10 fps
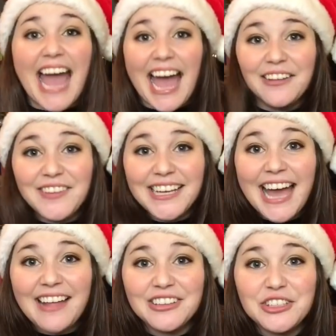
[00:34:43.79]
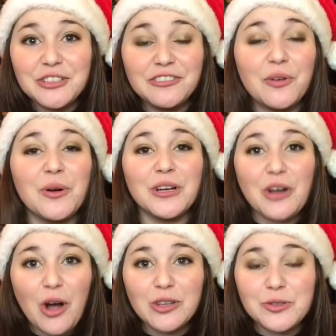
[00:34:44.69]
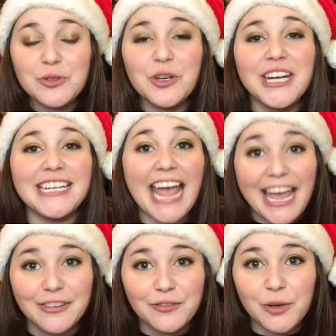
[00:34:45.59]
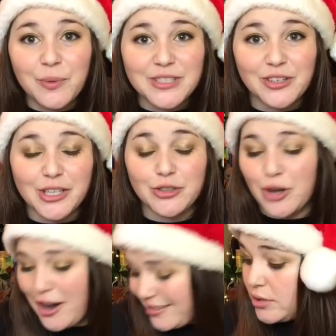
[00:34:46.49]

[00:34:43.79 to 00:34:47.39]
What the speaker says: advent calendar for Cauldron Crate and for Wizarding Trunk.